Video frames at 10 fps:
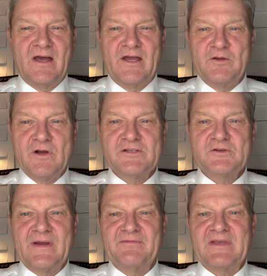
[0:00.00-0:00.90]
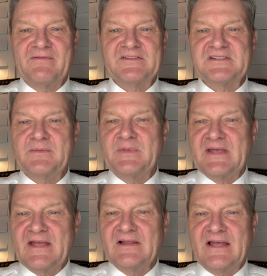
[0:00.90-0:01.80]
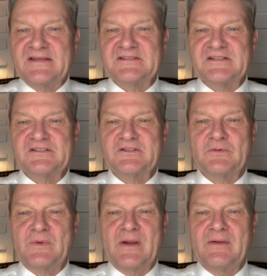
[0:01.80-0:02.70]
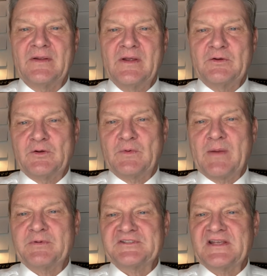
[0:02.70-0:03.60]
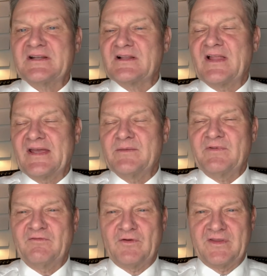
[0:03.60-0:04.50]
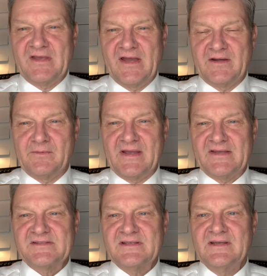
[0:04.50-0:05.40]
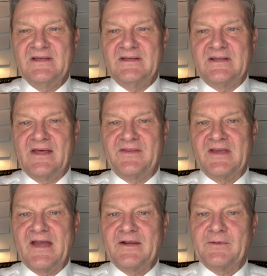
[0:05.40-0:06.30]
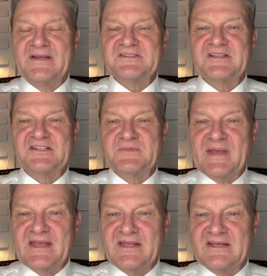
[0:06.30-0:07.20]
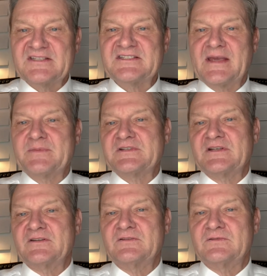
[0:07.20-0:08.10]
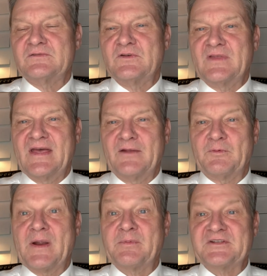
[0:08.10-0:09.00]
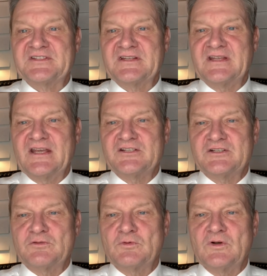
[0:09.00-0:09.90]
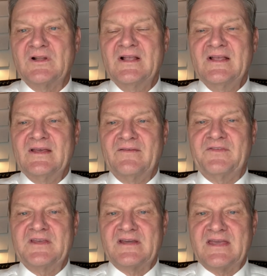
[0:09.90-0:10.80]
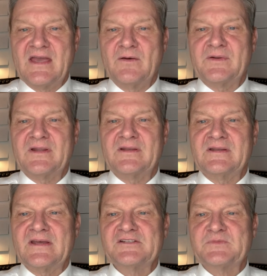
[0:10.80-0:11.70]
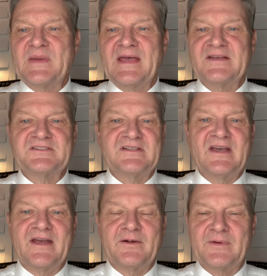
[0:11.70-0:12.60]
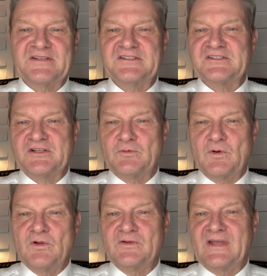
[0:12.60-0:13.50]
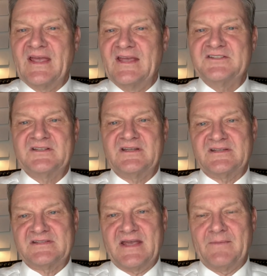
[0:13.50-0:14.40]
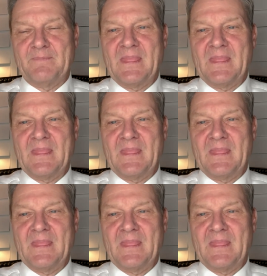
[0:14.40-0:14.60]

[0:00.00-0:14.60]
You also have to have a CPA license to represent a client before the IRS. Now, the IRS does make an exception to that representation rule if the accountant does pass the IRS's enrolled agent exam.